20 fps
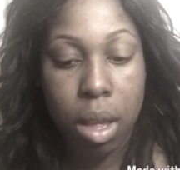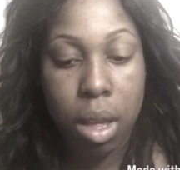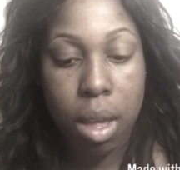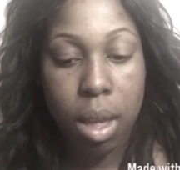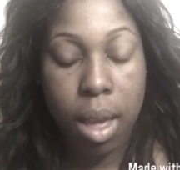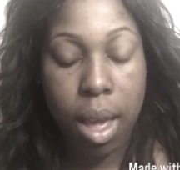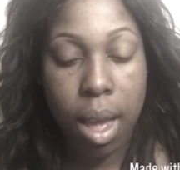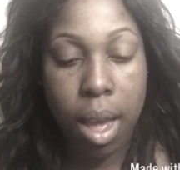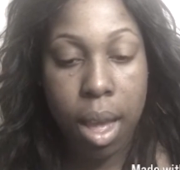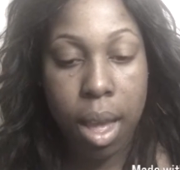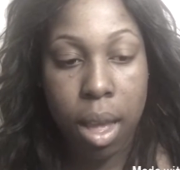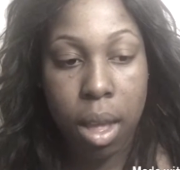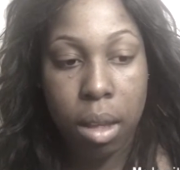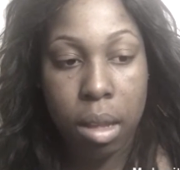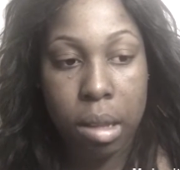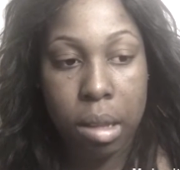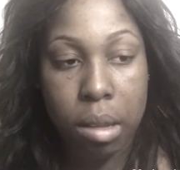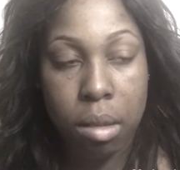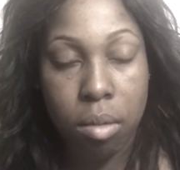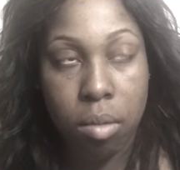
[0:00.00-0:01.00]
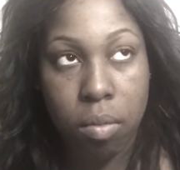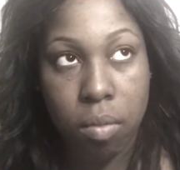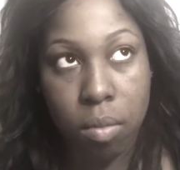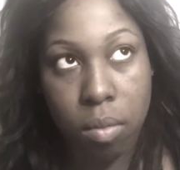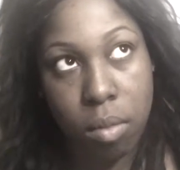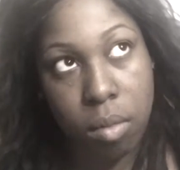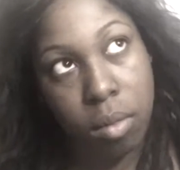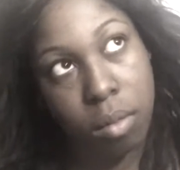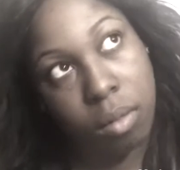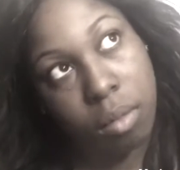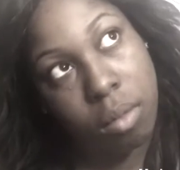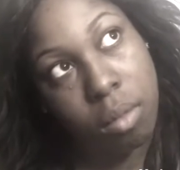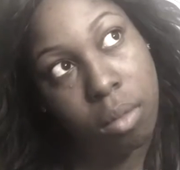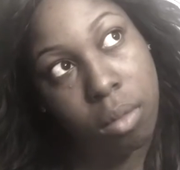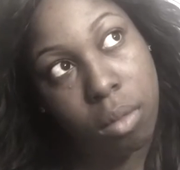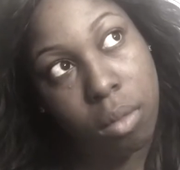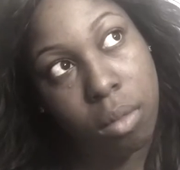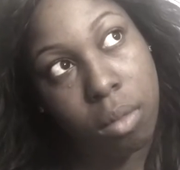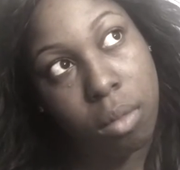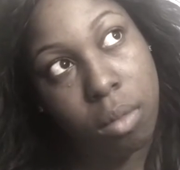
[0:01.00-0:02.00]

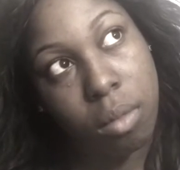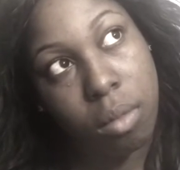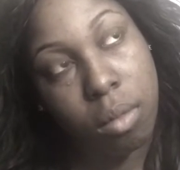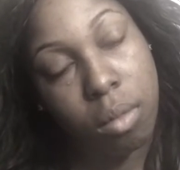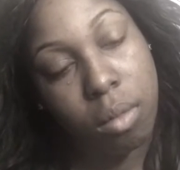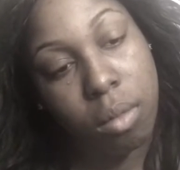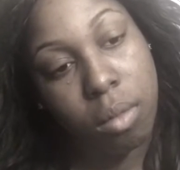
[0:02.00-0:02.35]
(silence)